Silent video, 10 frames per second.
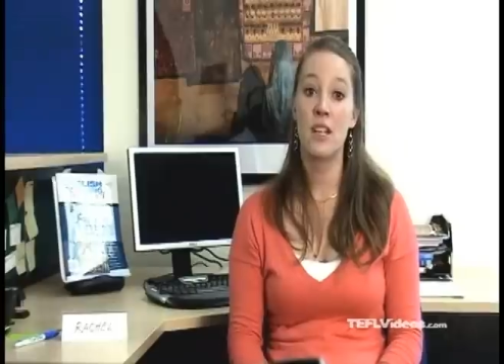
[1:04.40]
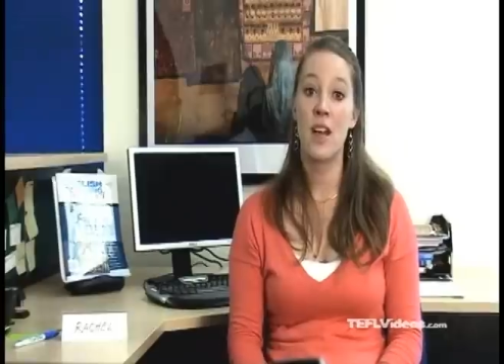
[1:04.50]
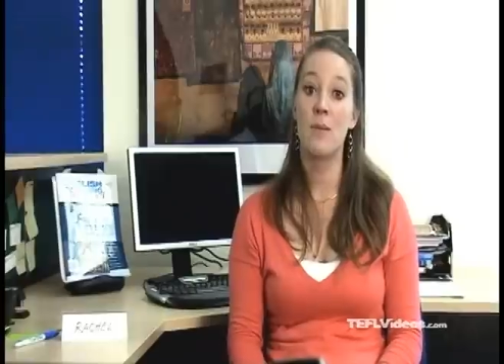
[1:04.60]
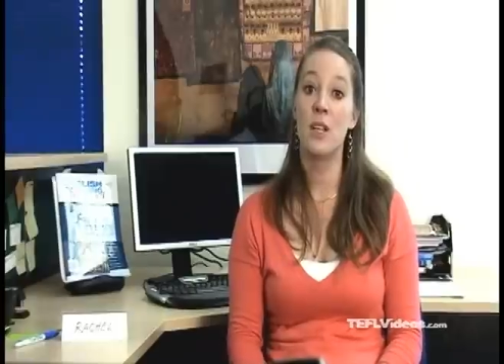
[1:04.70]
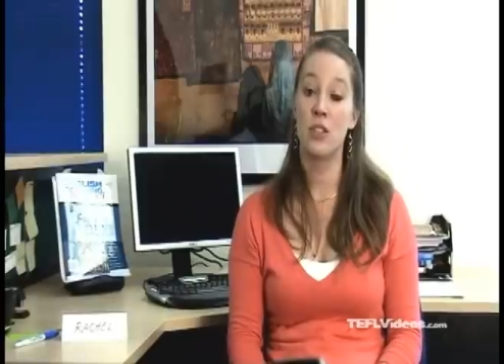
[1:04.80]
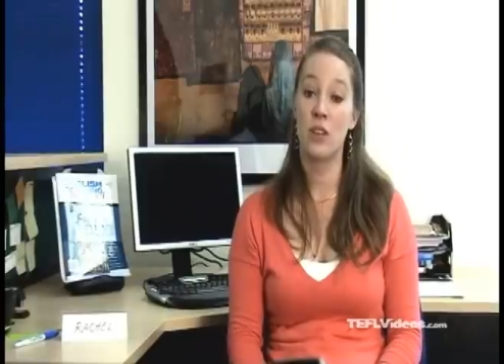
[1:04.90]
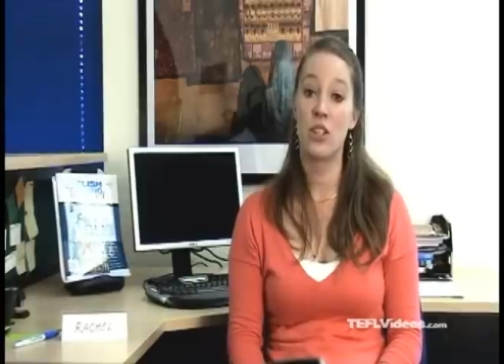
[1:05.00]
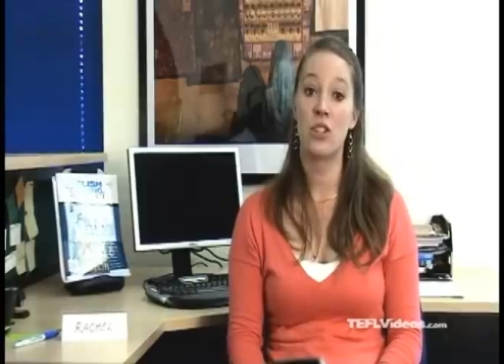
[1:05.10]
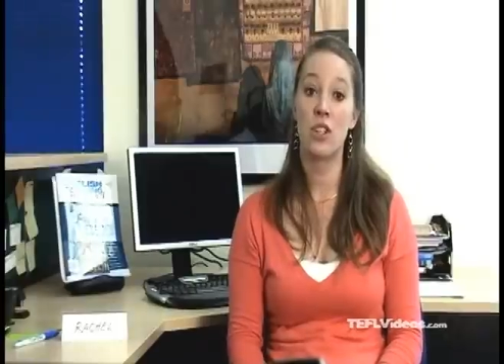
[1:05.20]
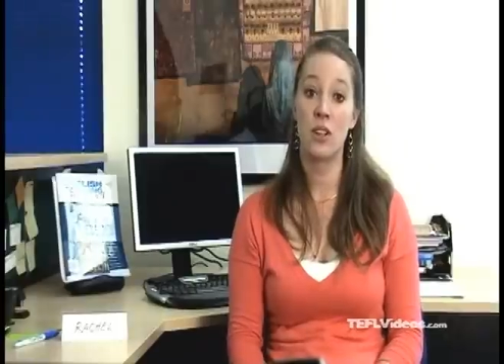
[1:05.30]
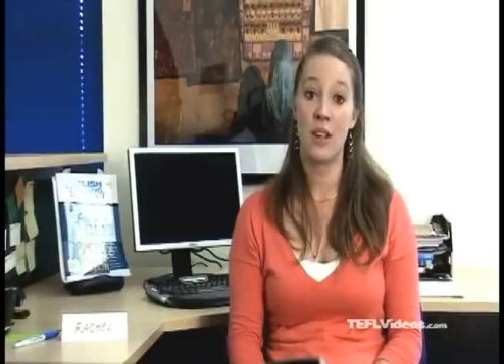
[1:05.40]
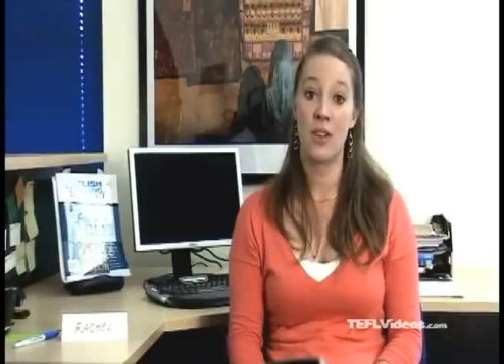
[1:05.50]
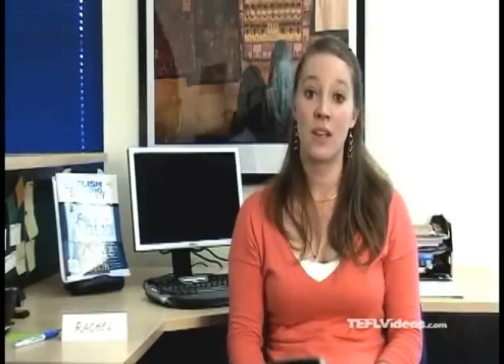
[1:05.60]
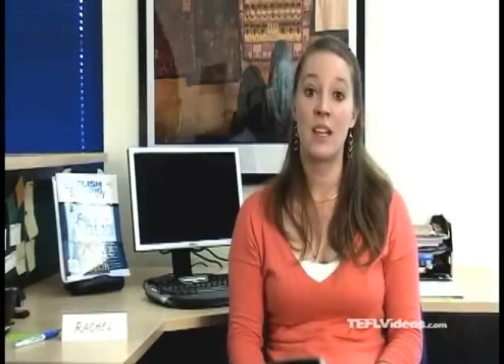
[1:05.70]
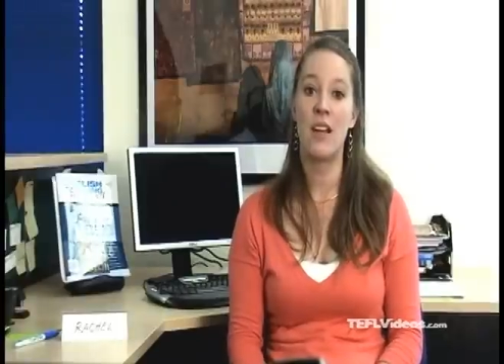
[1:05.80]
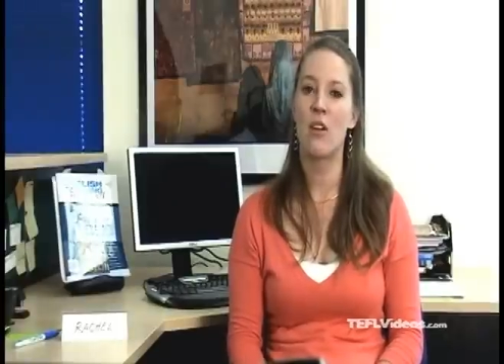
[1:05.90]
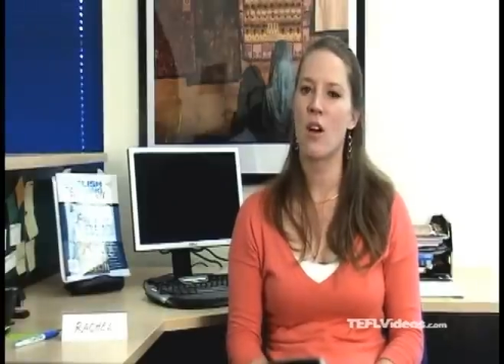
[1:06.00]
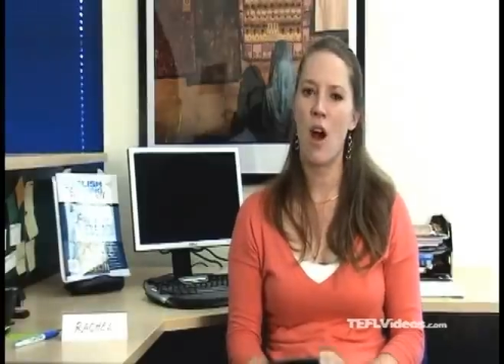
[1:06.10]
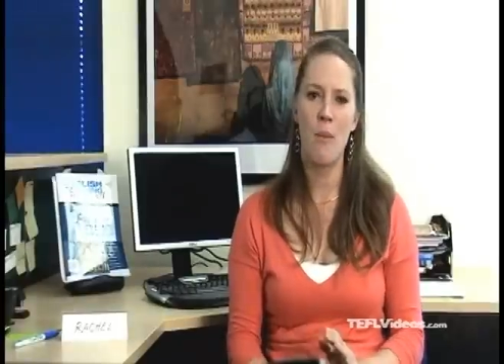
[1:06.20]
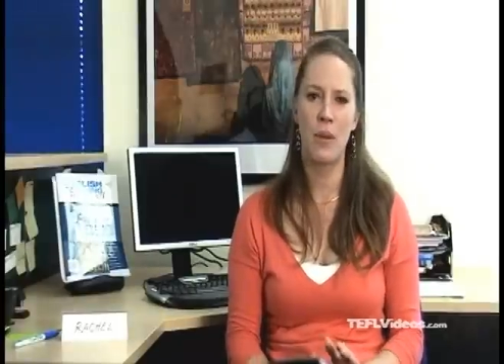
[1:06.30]
time the instructions are given, they are
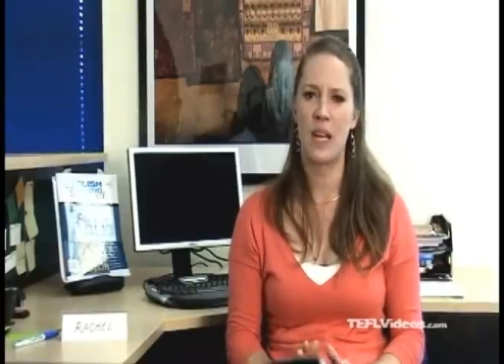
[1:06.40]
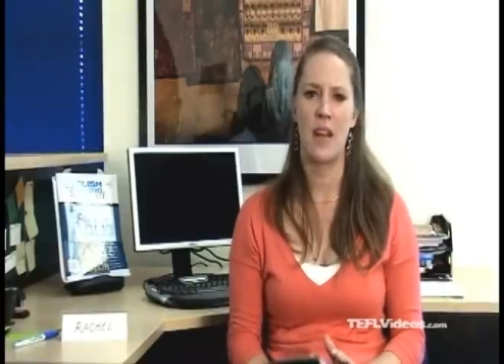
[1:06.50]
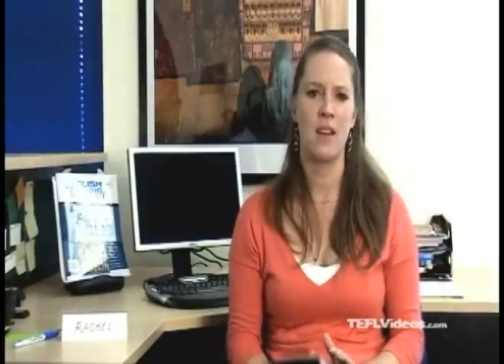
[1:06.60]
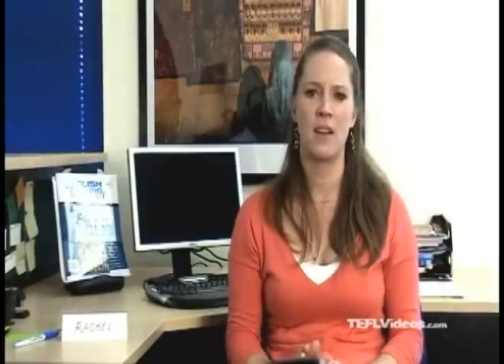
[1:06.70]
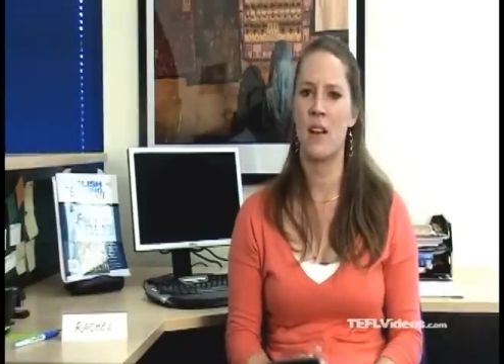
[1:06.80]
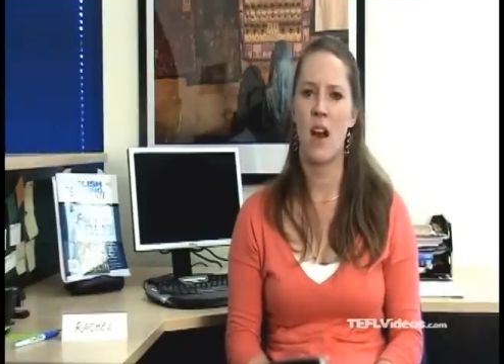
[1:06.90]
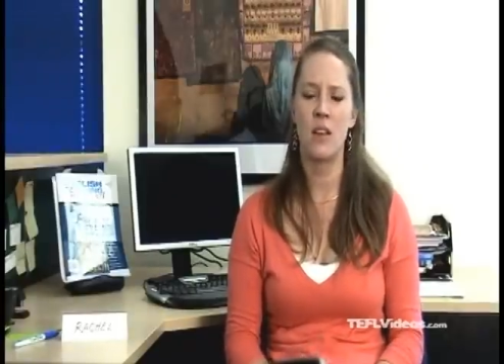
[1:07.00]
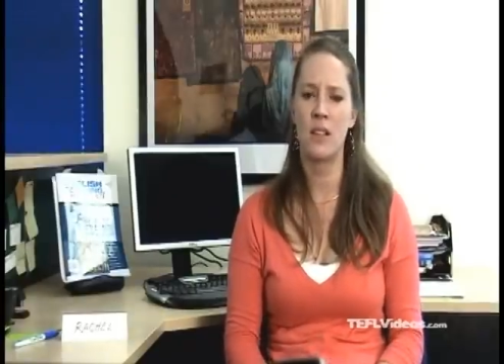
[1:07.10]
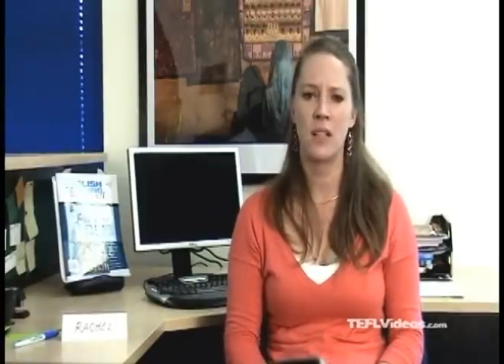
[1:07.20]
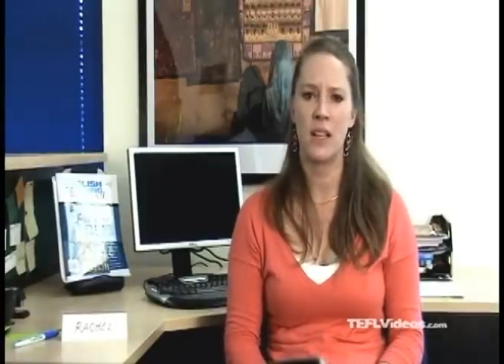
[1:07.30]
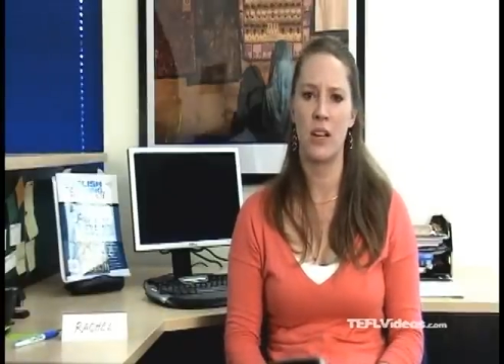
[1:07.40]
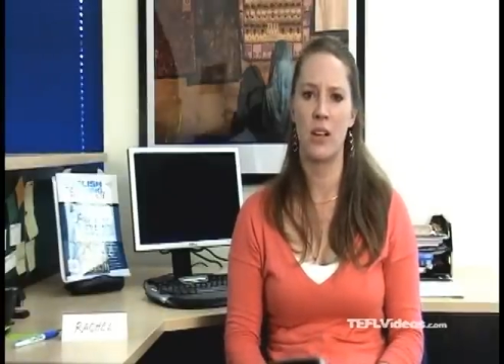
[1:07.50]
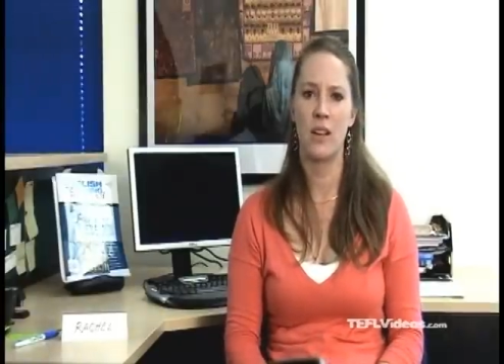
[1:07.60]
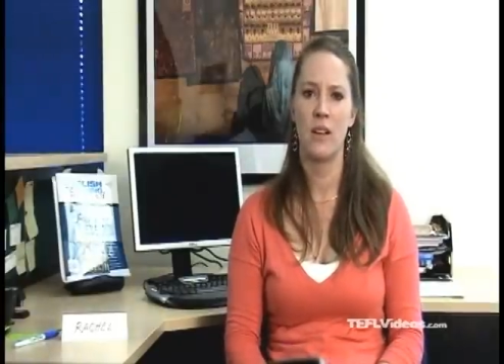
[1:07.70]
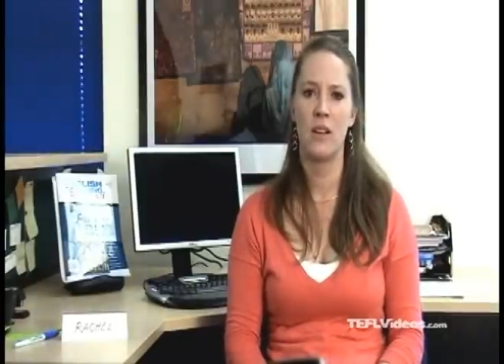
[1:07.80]
complicated and unclear.